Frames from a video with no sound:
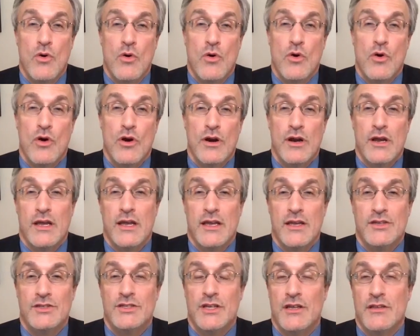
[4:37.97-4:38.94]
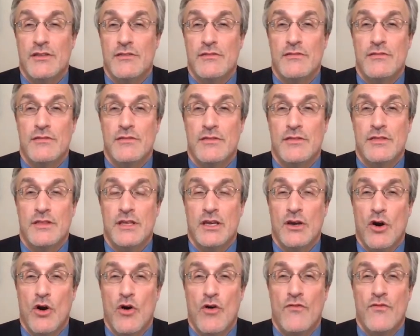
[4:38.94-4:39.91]
Or is it
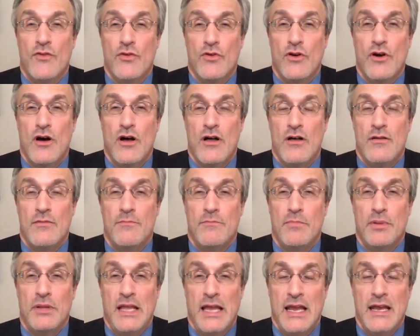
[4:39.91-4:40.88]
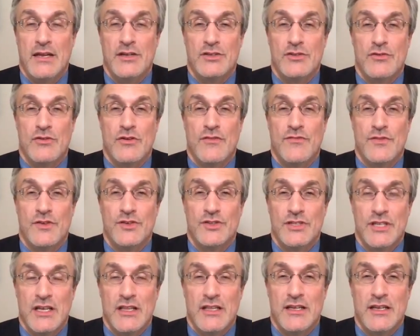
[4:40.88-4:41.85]
the overall plant or
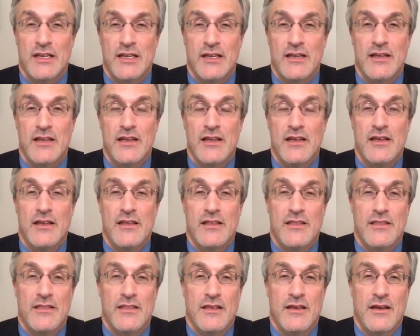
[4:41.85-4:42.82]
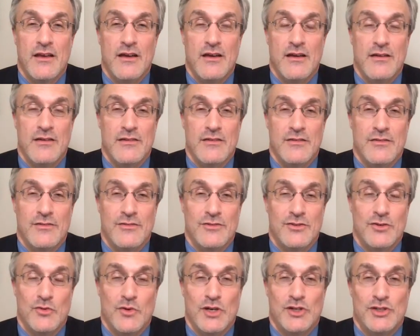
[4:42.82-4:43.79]
facility
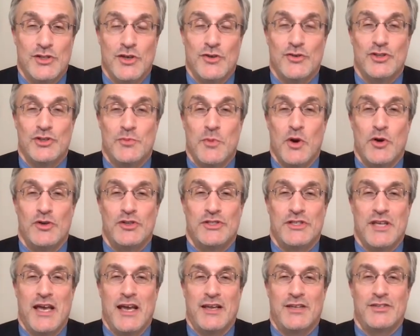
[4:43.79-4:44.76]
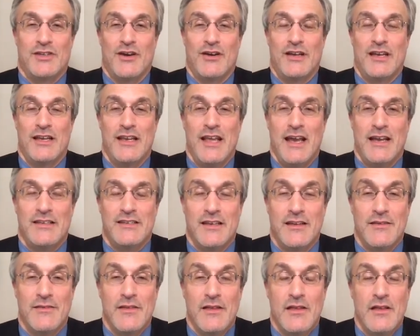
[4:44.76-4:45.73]
to which those smokestacks are
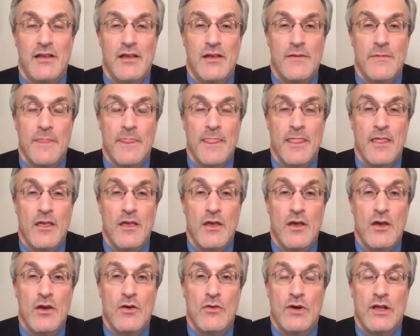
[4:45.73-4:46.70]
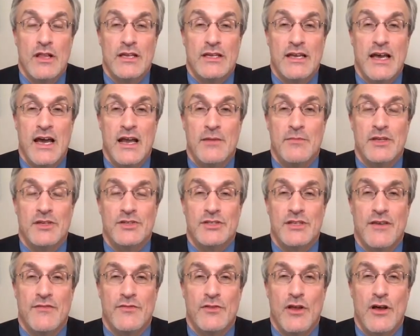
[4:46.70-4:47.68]
connected? Well, economists
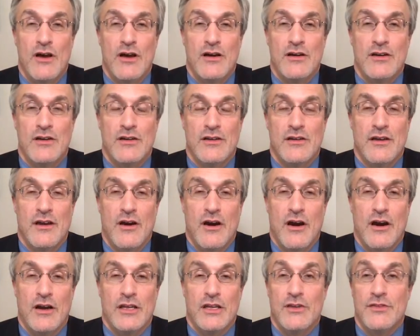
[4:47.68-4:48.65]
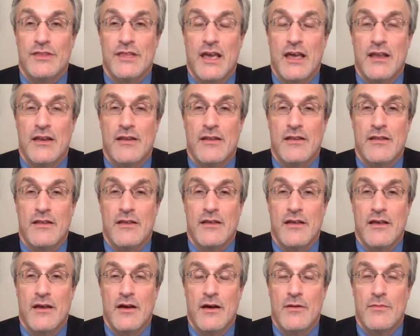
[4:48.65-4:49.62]
have long argued that
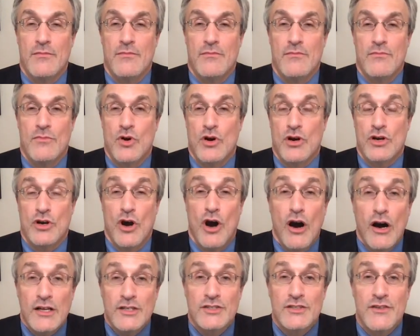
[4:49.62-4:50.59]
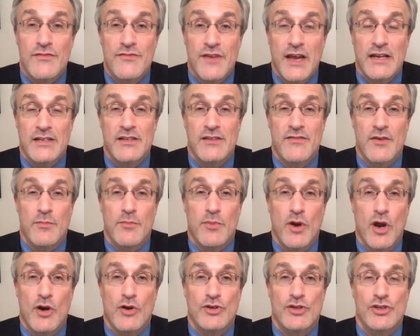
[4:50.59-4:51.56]
a more cost-effective
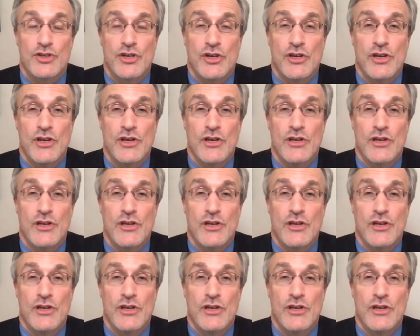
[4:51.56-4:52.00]
approach